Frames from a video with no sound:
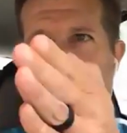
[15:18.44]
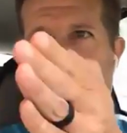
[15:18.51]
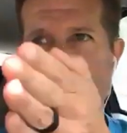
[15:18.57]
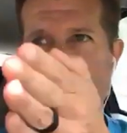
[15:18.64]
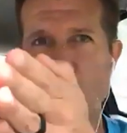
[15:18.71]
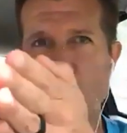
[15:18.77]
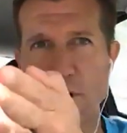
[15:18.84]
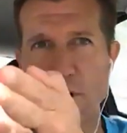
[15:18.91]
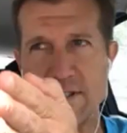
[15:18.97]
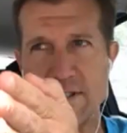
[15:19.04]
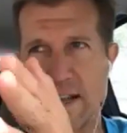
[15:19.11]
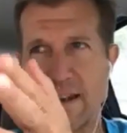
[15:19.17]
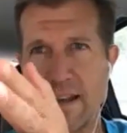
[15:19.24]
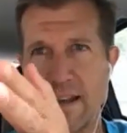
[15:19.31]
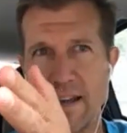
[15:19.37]
the word
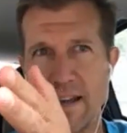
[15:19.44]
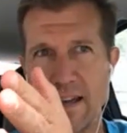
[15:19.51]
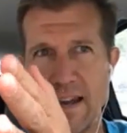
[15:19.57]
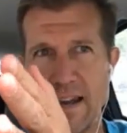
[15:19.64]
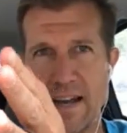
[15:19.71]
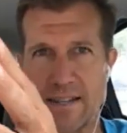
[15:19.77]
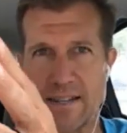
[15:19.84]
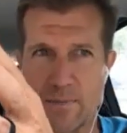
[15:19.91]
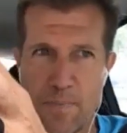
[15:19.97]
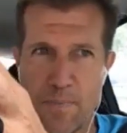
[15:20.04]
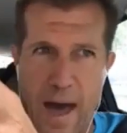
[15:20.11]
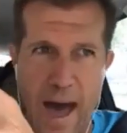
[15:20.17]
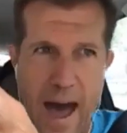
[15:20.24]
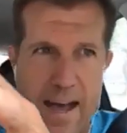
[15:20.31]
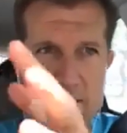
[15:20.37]
that in essence
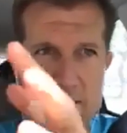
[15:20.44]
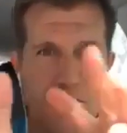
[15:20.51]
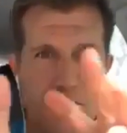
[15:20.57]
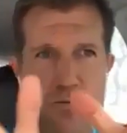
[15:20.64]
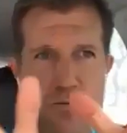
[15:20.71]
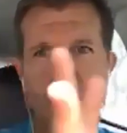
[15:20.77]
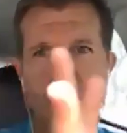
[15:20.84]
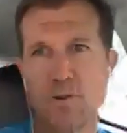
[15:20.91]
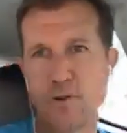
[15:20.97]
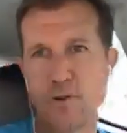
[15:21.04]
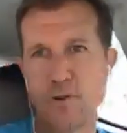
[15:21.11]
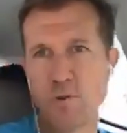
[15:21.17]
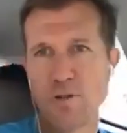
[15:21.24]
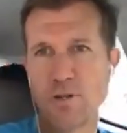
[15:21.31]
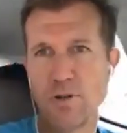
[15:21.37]
pass
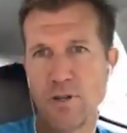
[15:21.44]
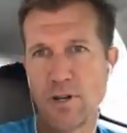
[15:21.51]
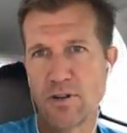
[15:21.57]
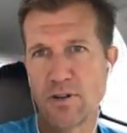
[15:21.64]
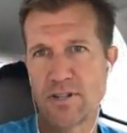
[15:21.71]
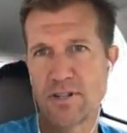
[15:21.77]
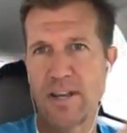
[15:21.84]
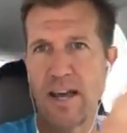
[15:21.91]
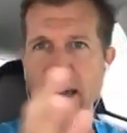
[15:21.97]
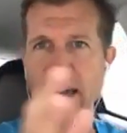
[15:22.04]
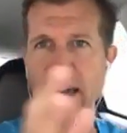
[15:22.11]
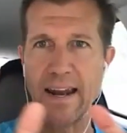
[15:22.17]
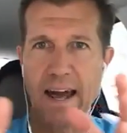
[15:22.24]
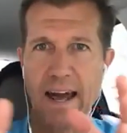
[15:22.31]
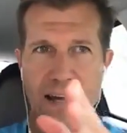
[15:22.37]
through to your
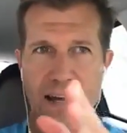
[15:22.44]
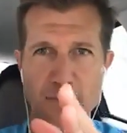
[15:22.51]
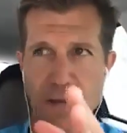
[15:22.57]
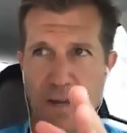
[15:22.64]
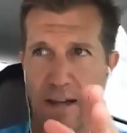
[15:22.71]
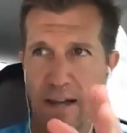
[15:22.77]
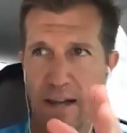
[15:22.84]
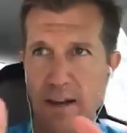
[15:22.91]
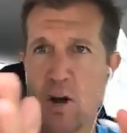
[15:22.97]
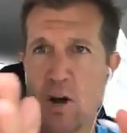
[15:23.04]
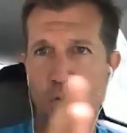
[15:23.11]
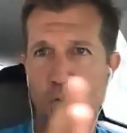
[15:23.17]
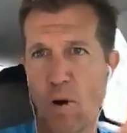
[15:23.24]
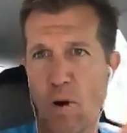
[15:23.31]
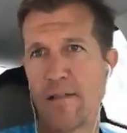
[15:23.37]
site as being
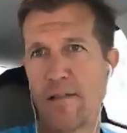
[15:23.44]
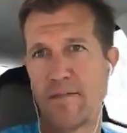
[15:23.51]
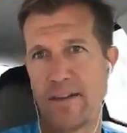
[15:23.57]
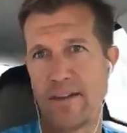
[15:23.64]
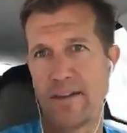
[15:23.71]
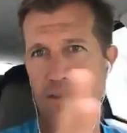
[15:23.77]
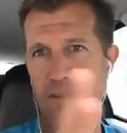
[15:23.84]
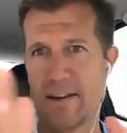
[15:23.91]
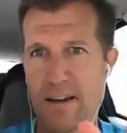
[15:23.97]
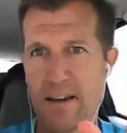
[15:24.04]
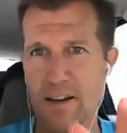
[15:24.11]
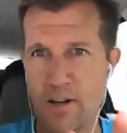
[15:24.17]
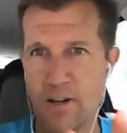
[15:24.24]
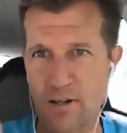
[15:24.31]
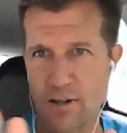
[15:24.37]
relevant.
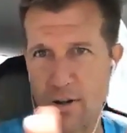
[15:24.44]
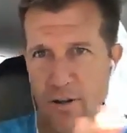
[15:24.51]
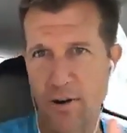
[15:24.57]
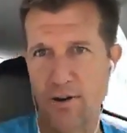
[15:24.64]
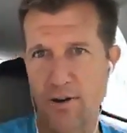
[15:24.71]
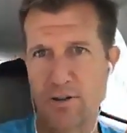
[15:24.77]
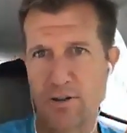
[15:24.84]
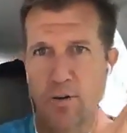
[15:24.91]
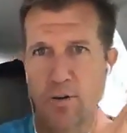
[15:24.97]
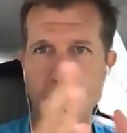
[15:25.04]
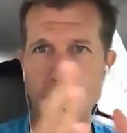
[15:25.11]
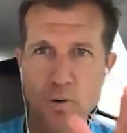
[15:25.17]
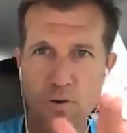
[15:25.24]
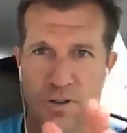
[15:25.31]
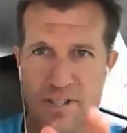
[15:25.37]
So they're so
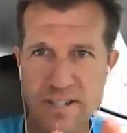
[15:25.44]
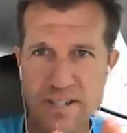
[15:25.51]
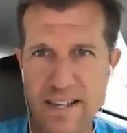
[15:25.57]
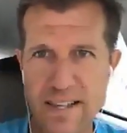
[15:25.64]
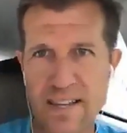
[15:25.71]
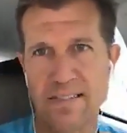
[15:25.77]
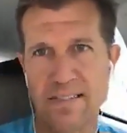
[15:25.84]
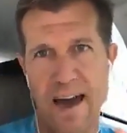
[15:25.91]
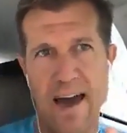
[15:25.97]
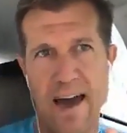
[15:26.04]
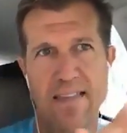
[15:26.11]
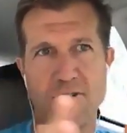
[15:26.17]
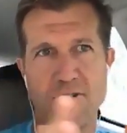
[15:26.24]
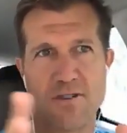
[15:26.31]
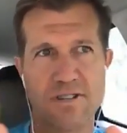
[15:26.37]
Google's seeing
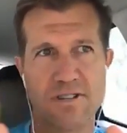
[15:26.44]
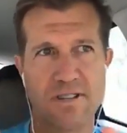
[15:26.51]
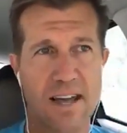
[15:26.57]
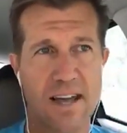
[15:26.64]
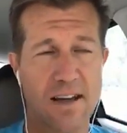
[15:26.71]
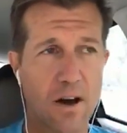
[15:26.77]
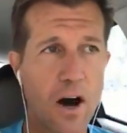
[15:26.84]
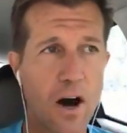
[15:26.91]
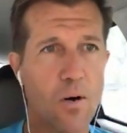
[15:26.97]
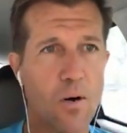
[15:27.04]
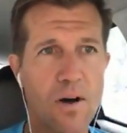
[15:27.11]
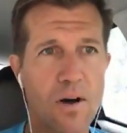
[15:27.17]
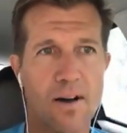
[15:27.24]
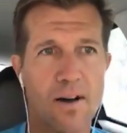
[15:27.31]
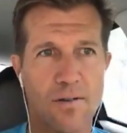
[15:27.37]
that and they're seeing, oh,
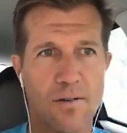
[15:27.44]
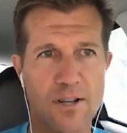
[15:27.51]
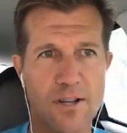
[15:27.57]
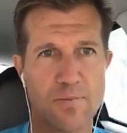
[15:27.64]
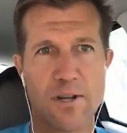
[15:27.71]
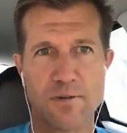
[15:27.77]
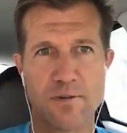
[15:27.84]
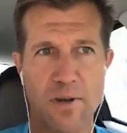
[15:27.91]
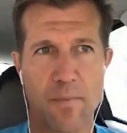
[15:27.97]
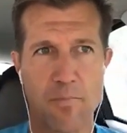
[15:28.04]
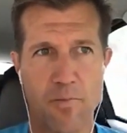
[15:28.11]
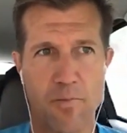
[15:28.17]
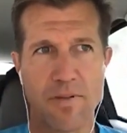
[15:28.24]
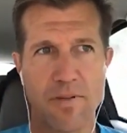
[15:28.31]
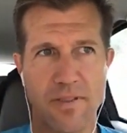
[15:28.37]
this must be a
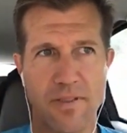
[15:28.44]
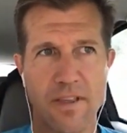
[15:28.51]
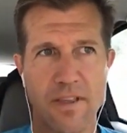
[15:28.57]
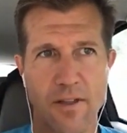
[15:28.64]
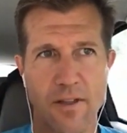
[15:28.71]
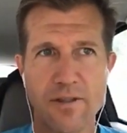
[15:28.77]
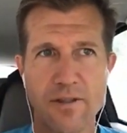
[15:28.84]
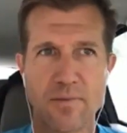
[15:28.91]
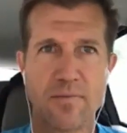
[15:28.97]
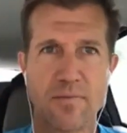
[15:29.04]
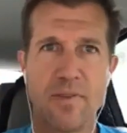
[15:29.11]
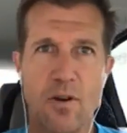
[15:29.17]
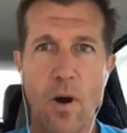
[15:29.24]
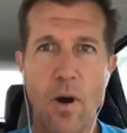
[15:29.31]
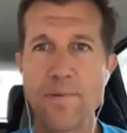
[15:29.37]
you know this
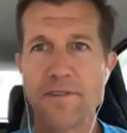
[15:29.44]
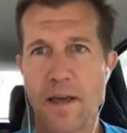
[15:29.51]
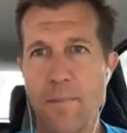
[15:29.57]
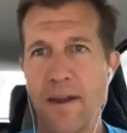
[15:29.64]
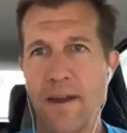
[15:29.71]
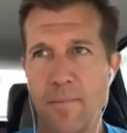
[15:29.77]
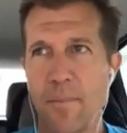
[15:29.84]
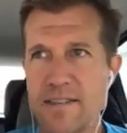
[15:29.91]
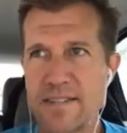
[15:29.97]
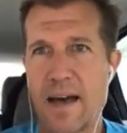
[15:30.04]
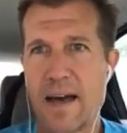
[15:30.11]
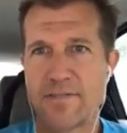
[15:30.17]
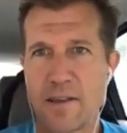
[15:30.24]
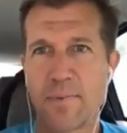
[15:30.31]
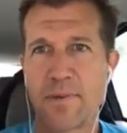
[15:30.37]
website might, must
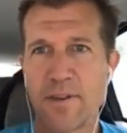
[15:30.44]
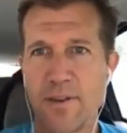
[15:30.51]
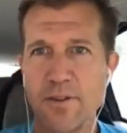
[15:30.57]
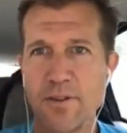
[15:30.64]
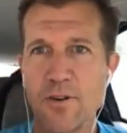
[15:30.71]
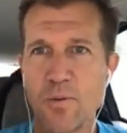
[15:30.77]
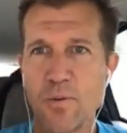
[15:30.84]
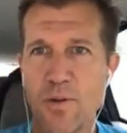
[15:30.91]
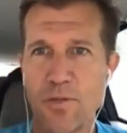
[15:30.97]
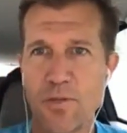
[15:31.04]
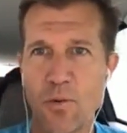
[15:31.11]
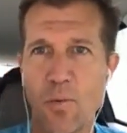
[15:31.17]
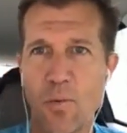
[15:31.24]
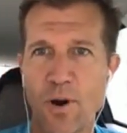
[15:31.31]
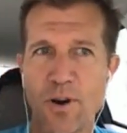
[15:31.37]
have something to do with
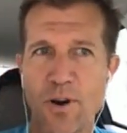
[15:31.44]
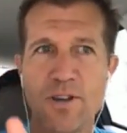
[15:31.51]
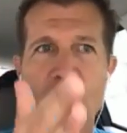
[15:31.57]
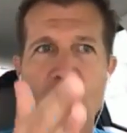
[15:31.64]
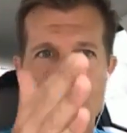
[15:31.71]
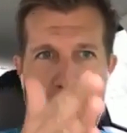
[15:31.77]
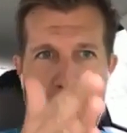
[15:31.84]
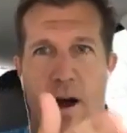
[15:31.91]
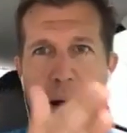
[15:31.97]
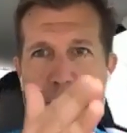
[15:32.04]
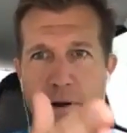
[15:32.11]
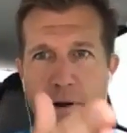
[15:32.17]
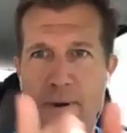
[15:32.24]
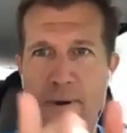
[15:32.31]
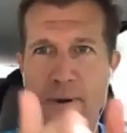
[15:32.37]
the words
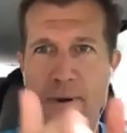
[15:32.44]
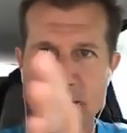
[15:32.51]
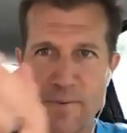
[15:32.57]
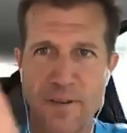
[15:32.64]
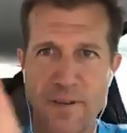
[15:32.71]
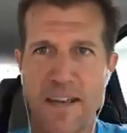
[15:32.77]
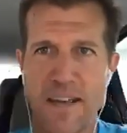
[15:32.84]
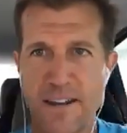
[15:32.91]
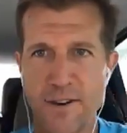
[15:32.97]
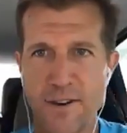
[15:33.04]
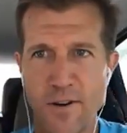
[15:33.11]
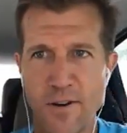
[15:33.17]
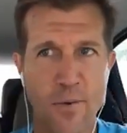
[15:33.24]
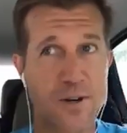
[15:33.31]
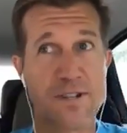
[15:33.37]
property management San
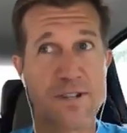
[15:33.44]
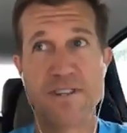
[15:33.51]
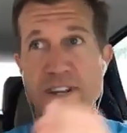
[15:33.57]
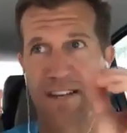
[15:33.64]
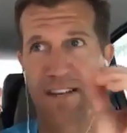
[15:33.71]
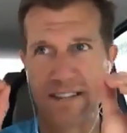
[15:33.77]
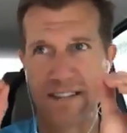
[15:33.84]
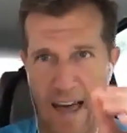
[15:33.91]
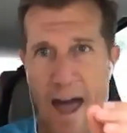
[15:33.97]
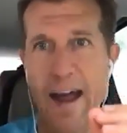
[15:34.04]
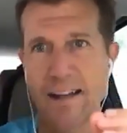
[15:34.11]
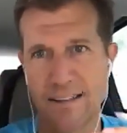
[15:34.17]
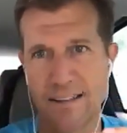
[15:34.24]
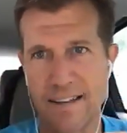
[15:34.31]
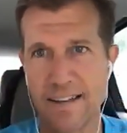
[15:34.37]
Antonio, which is
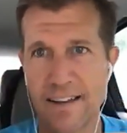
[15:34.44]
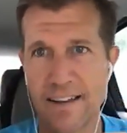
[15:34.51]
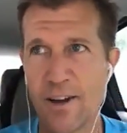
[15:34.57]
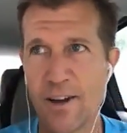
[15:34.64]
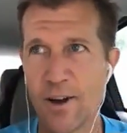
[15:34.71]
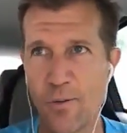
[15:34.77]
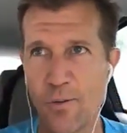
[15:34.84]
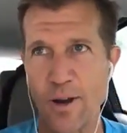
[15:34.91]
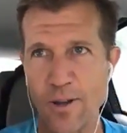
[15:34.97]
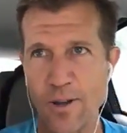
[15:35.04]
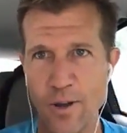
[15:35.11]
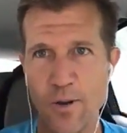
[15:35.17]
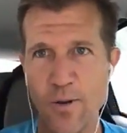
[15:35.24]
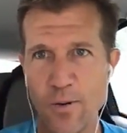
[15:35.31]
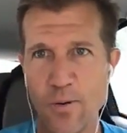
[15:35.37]
exactly
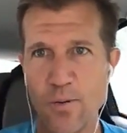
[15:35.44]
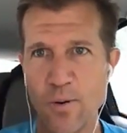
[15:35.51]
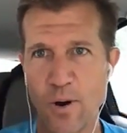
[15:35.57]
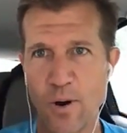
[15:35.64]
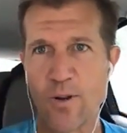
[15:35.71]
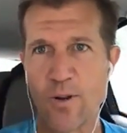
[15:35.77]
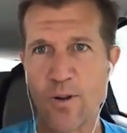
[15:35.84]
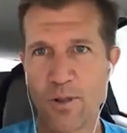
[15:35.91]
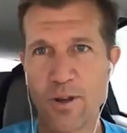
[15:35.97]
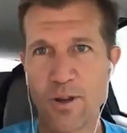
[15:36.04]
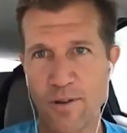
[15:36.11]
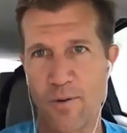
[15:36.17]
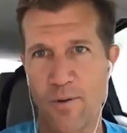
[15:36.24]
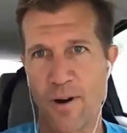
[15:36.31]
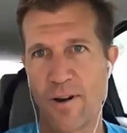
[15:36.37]
what you are
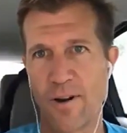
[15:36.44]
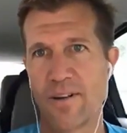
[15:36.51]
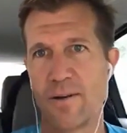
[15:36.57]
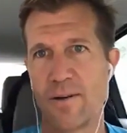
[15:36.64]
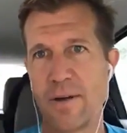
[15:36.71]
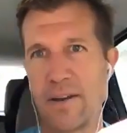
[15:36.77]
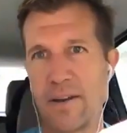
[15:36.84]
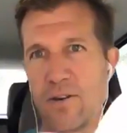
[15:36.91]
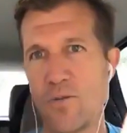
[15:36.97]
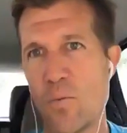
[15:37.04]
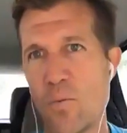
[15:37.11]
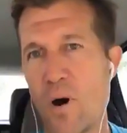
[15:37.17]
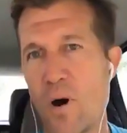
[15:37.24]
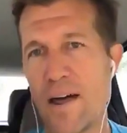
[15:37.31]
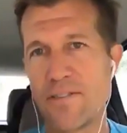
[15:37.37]
looking for. I mean, you
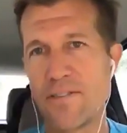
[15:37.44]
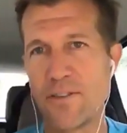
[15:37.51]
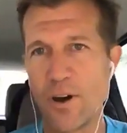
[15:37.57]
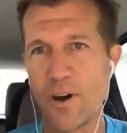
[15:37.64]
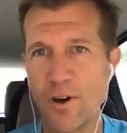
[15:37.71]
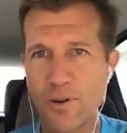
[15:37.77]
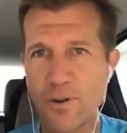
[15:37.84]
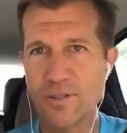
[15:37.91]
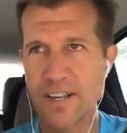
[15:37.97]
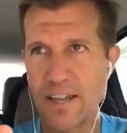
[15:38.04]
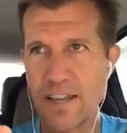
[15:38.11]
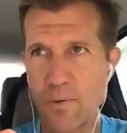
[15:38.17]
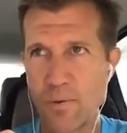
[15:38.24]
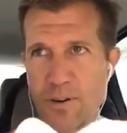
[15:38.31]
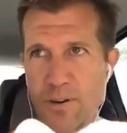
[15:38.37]
want those
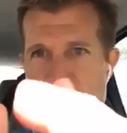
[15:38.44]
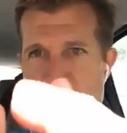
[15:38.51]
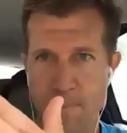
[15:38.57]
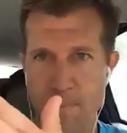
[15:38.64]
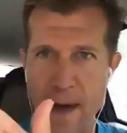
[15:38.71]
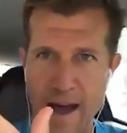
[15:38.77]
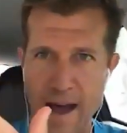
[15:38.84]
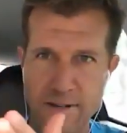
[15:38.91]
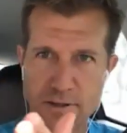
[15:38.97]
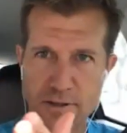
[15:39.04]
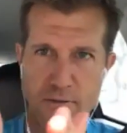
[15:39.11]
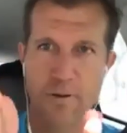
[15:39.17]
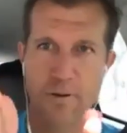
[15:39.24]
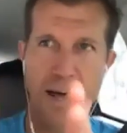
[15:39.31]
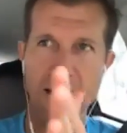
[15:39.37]
keywords to pass
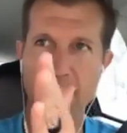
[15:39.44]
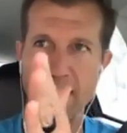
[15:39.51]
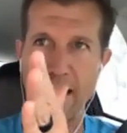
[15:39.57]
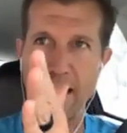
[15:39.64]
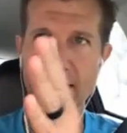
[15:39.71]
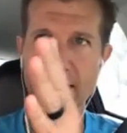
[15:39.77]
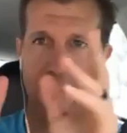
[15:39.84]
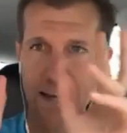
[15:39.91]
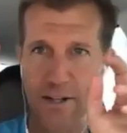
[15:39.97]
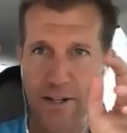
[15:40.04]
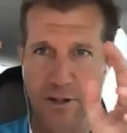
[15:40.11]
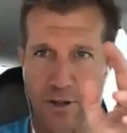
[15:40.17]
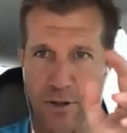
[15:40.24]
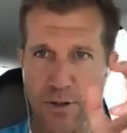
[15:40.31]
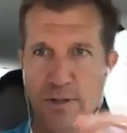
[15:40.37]
through that, that link
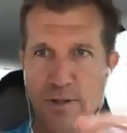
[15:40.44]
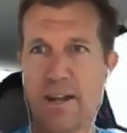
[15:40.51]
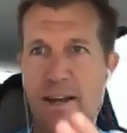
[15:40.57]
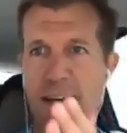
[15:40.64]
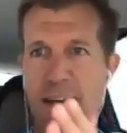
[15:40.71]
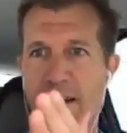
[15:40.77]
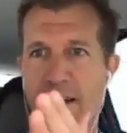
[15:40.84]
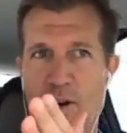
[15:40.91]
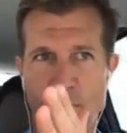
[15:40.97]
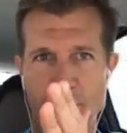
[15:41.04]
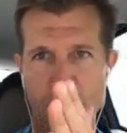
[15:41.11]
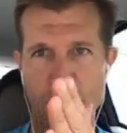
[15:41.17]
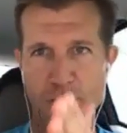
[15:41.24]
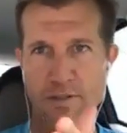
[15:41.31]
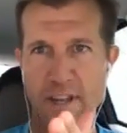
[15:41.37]
juice
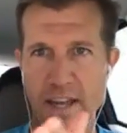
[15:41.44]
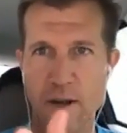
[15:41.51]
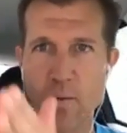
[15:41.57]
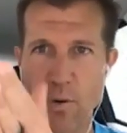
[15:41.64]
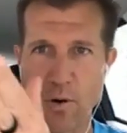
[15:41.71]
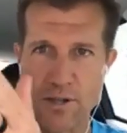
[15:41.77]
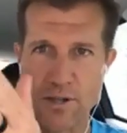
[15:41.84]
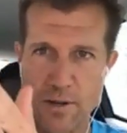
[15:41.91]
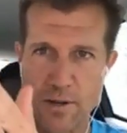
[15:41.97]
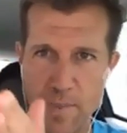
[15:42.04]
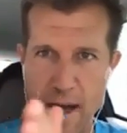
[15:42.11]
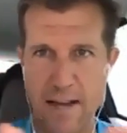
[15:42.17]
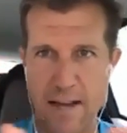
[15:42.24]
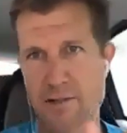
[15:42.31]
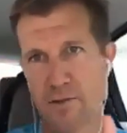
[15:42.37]
with those keywords to
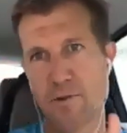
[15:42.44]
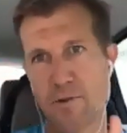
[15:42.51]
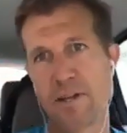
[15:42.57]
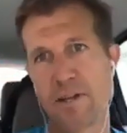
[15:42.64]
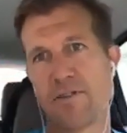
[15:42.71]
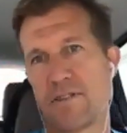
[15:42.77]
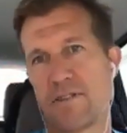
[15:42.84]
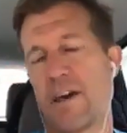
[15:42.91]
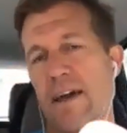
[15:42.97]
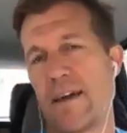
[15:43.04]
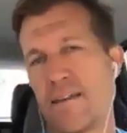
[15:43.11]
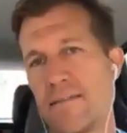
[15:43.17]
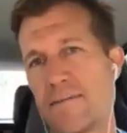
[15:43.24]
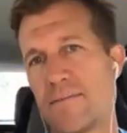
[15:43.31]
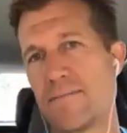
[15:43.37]
pass through to your
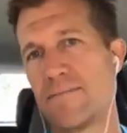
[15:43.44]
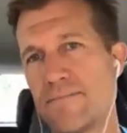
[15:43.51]
site.